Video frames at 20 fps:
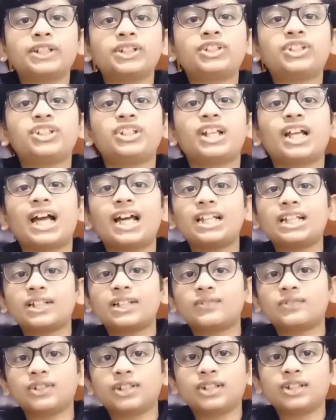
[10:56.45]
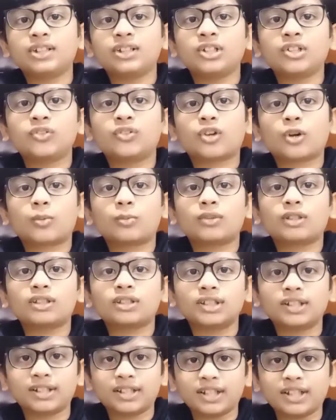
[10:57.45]
She ran away from the
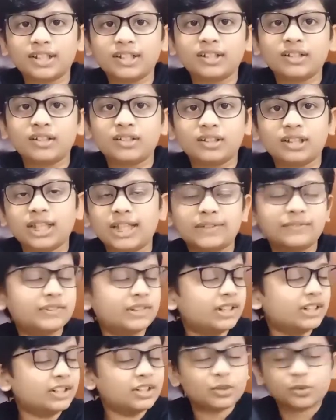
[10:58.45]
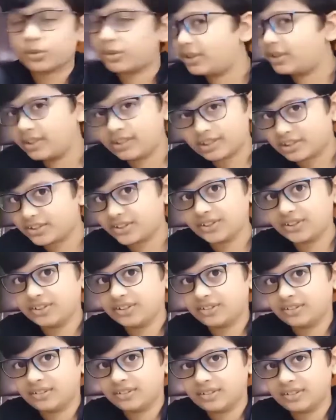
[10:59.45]
city, never to
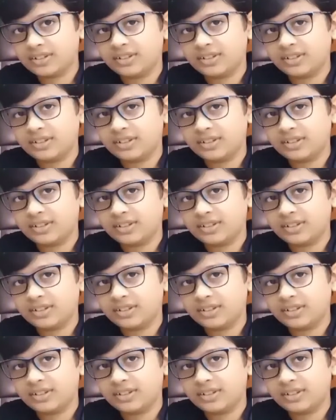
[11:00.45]
return.